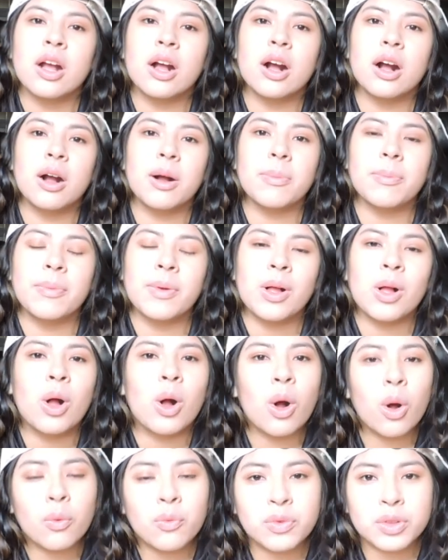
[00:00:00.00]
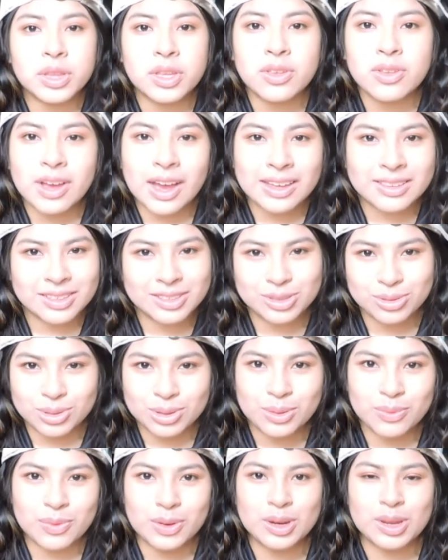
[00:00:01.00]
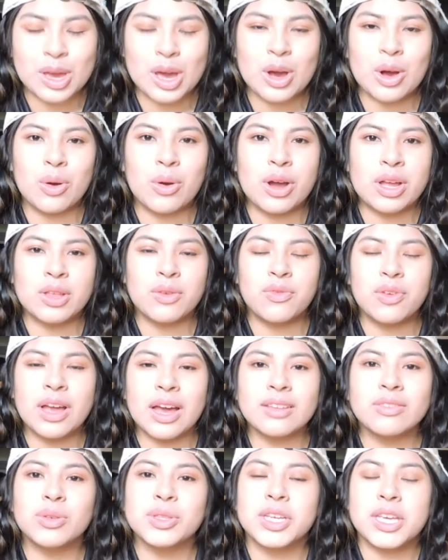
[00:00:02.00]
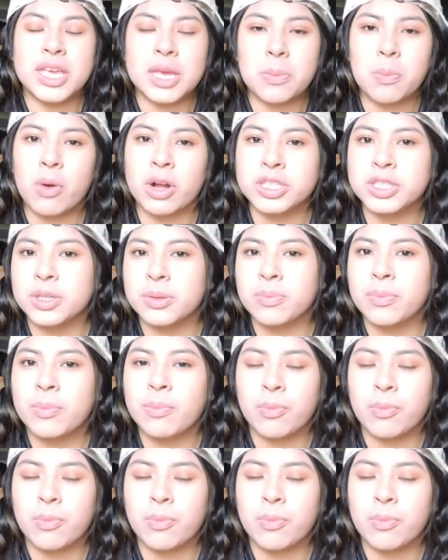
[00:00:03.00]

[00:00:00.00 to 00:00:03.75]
Um, hopefully you guys enjoyed the video and if you guys want to keep watching